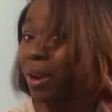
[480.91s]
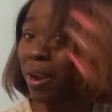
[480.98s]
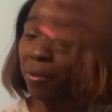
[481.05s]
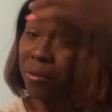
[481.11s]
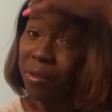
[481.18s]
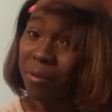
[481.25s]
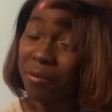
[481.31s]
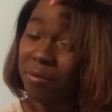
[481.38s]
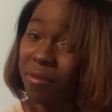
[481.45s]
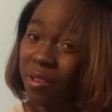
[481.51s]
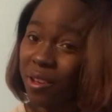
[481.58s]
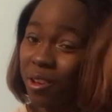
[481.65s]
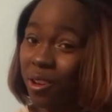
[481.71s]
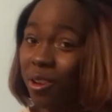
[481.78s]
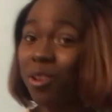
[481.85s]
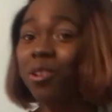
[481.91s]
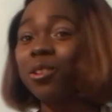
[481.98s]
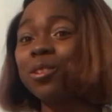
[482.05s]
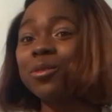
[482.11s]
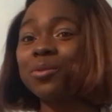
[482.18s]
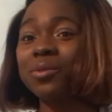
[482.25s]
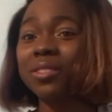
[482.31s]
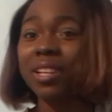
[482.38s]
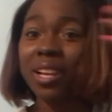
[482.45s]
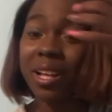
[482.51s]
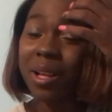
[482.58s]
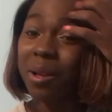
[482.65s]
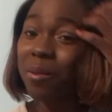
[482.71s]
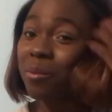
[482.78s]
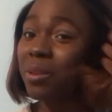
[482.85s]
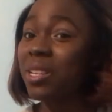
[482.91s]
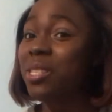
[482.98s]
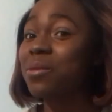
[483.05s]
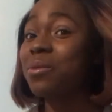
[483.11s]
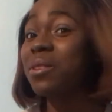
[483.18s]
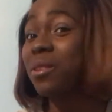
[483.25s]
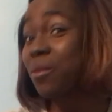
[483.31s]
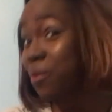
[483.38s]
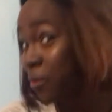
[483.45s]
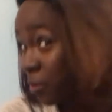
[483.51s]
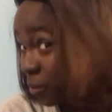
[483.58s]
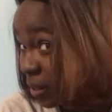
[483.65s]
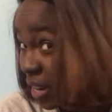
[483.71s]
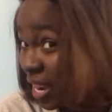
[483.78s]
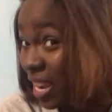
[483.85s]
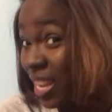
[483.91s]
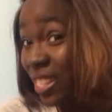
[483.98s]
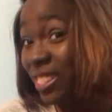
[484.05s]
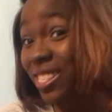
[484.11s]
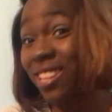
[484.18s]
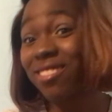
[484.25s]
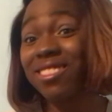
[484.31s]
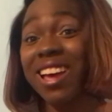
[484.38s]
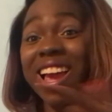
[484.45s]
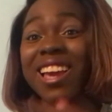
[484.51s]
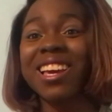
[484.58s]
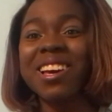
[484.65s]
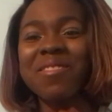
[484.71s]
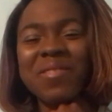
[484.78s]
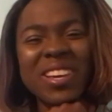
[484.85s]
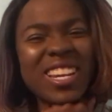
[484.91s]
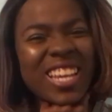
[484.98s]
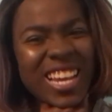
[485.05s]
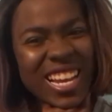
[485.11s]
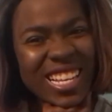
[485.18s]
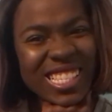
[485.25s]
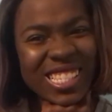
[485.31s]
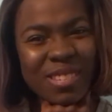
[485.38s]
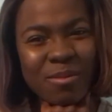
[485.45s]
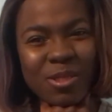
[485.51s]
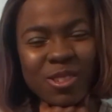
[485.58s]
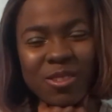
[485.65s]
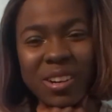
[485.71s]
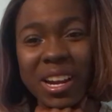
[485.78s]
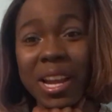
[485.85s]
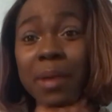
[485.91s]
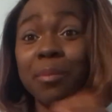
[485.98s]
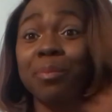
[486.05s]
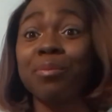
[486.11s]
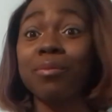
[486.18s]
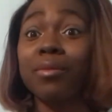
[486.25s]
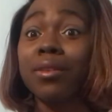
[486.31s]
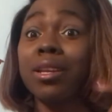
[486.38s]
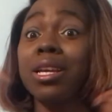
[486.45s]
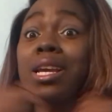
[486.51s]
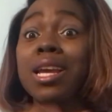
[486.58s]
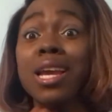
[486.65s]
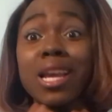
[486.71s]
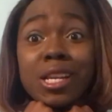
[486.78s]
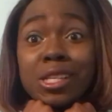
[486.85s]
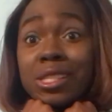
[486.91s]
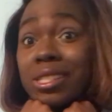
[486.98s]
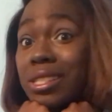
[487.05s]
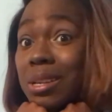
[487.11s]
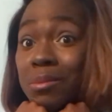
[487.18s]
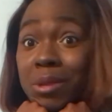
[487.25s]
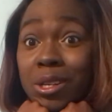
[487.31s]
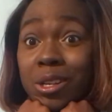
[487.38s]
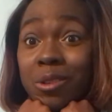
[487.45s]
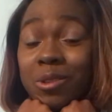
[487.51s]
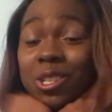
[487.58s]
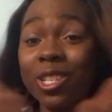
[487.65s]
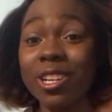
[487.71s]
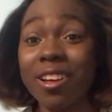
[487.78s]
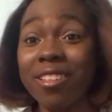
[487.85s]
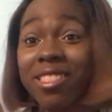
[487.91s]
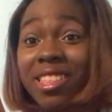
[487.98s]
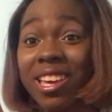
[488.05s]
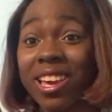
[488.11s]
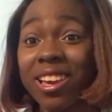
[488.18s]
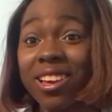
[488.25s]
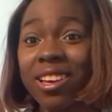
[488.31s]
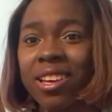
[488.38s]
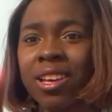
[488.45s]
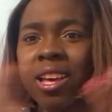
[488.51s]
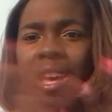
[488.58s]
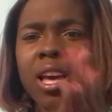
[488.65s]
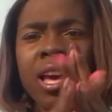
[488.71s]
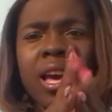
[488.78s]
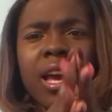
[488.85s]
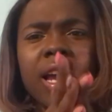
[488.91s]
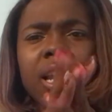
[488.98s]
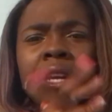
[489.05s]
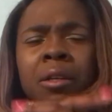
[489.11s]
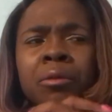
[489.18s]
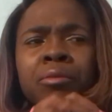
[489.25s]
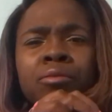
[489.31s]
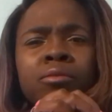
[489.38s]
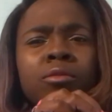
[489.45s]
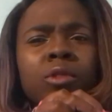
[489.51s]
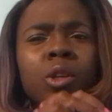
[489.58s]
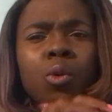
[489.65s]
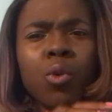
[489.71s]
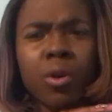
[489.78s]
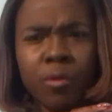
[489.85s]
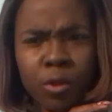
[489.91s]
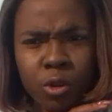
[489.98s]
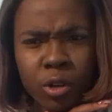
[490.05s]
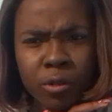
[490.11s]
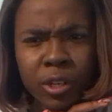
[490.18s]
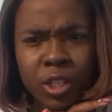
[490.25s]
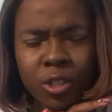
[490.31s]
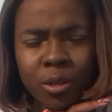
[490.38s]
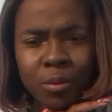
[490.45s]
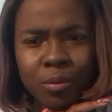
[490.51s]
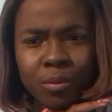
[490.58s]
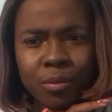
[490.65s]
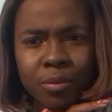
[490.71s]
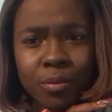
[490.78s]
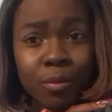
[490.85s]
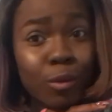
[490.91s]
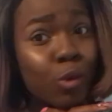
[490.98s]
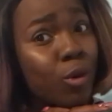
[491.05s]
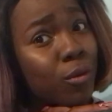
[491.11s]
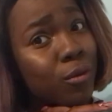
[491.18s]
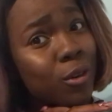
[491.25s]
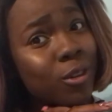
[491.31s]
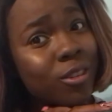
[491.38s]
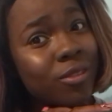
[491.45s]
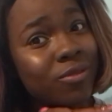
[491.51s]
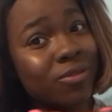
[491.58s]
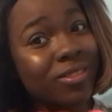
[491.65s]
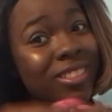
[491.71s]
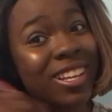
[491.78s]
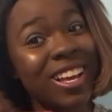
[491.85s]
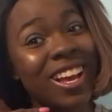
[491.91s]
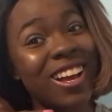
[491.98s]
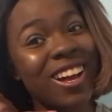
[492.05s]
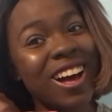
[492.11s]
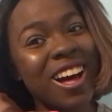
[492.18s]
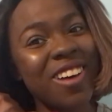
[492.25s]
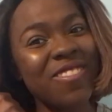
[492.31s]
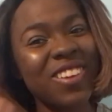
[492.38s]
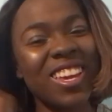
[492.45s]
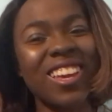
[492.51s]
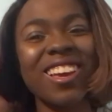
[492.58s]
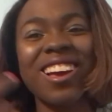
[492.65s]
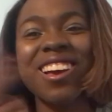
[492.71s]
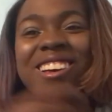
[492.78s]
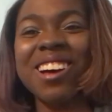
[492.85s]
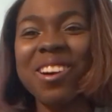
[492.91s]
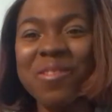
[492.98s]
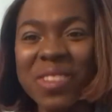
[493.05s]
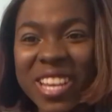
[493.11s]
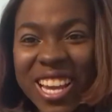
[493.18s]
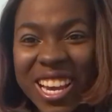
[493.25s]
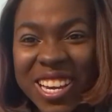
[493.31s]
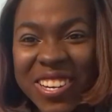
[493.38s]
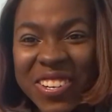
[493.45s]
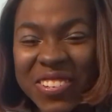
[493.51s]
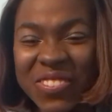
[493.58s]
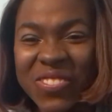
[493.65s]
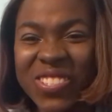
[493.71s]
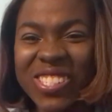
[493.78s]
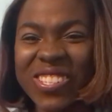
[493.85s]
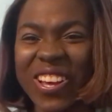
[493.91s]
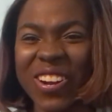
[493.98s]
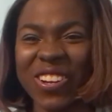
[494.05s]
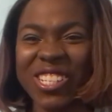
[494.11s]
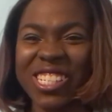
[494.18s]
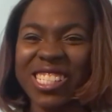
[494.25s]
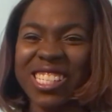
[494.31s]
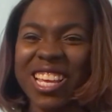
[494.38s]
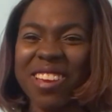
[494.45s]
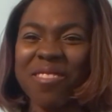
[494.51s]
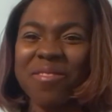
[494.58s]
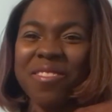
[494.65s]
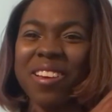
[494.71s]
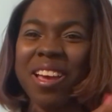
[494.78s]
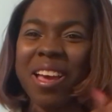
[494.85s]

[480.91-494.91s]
my review. Please feel free to like, comment, and subscribe, and just let me know what y'all think. What if I don't reach home? What if I do? Call me when you get home so I know that you're safe.